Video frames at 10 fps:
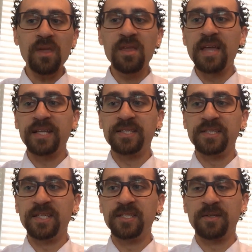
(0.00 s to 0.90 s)
that
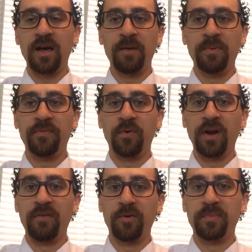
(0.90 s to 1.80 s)
disease before
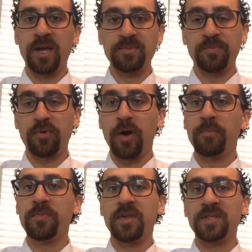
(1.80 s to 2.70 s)
it ever becomes a
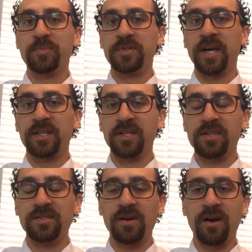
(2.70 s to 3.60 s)
problem, thus protecting
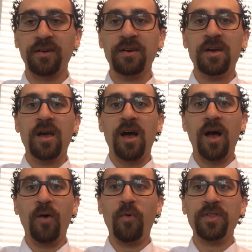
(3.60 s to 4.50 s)
the dog.
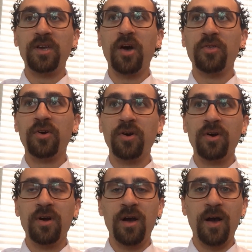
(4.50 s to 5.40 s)
One of the
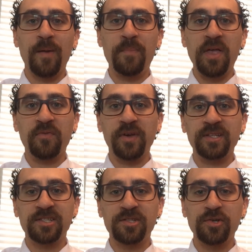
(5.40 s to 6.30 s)
other
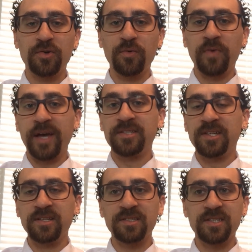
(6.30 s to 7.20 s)
benefits to
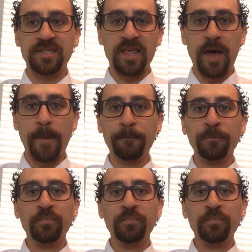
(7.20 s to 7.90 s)
vaccines is that